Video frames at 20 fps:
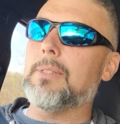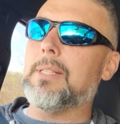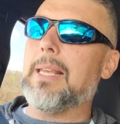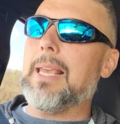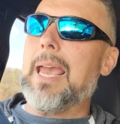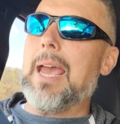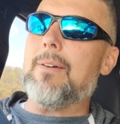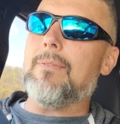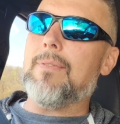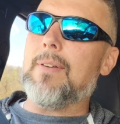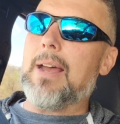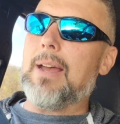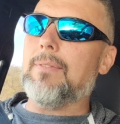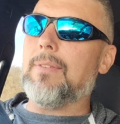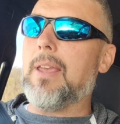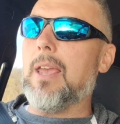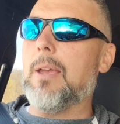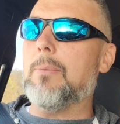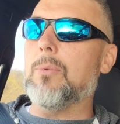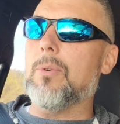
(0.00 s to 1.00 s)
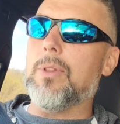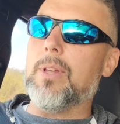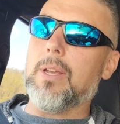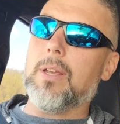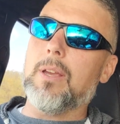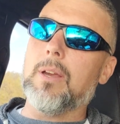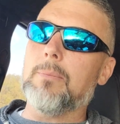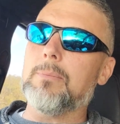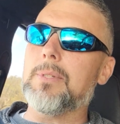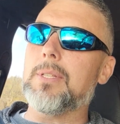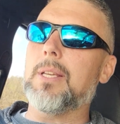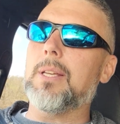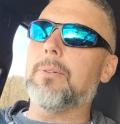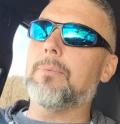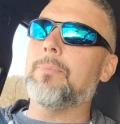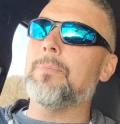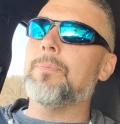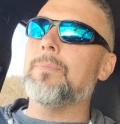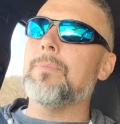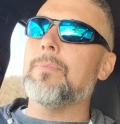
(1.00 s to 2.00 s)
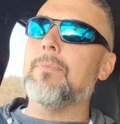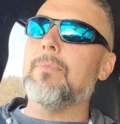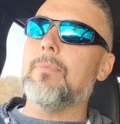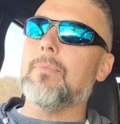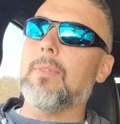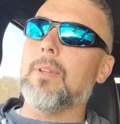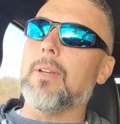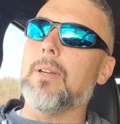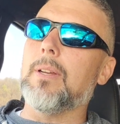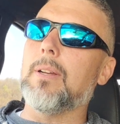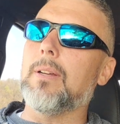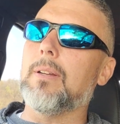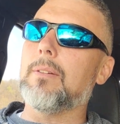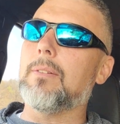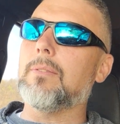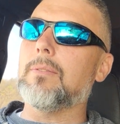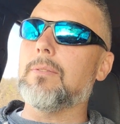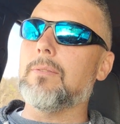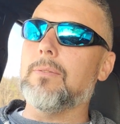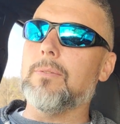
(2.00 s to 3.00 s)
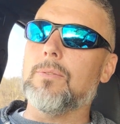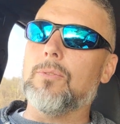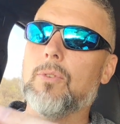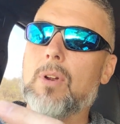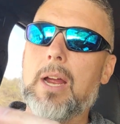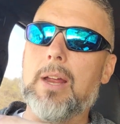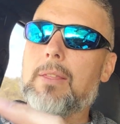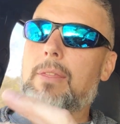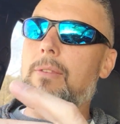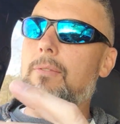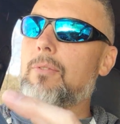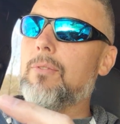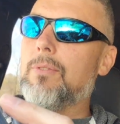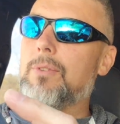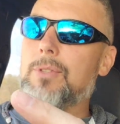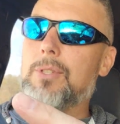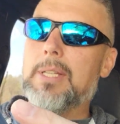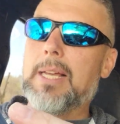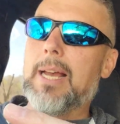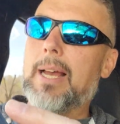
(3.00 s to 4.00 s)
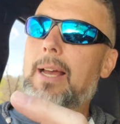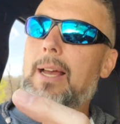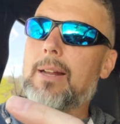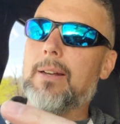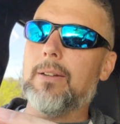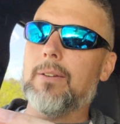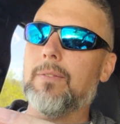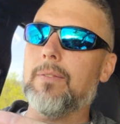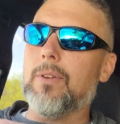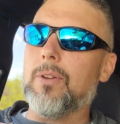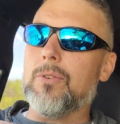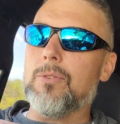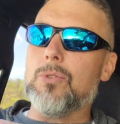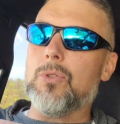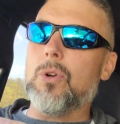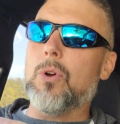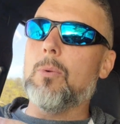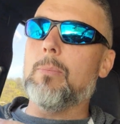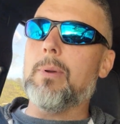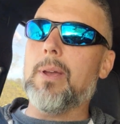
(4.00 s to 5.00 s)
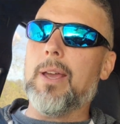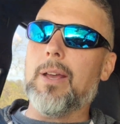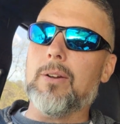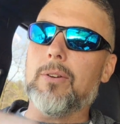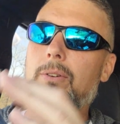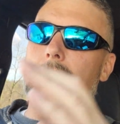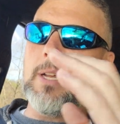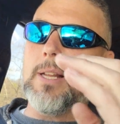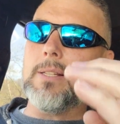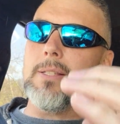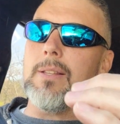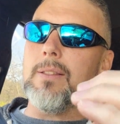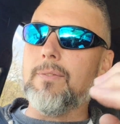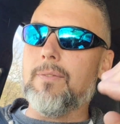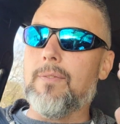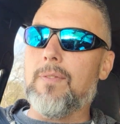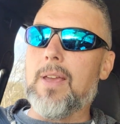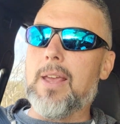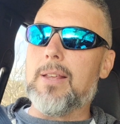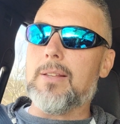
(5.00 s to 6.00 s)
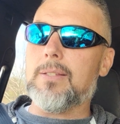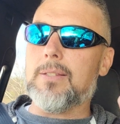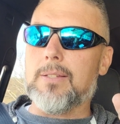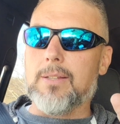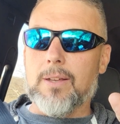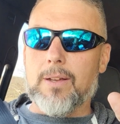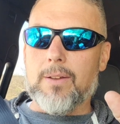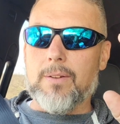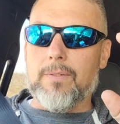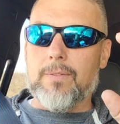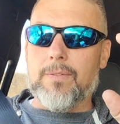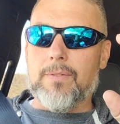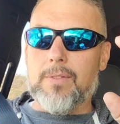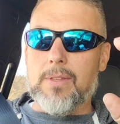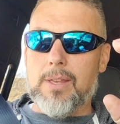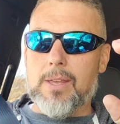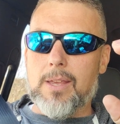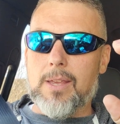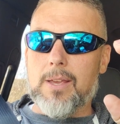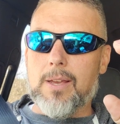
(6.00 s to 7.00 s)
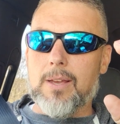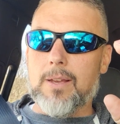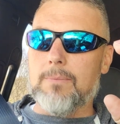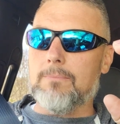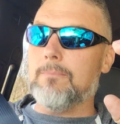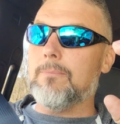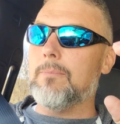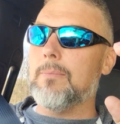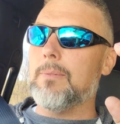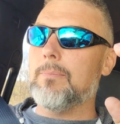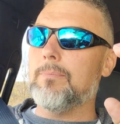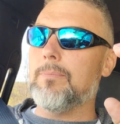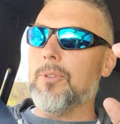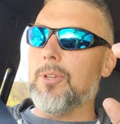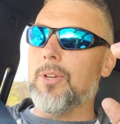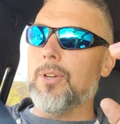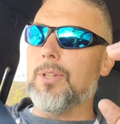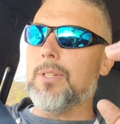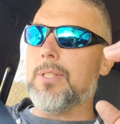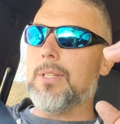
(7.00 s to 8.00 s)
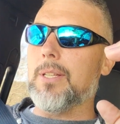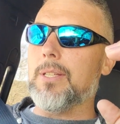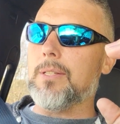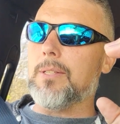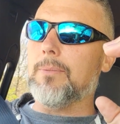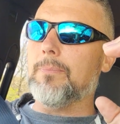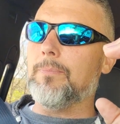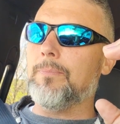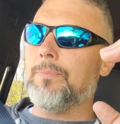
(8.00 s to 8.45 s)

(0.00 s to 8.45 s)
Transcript: Cat 5 cable that comes in right through the side of the control panel into the face of the hood system,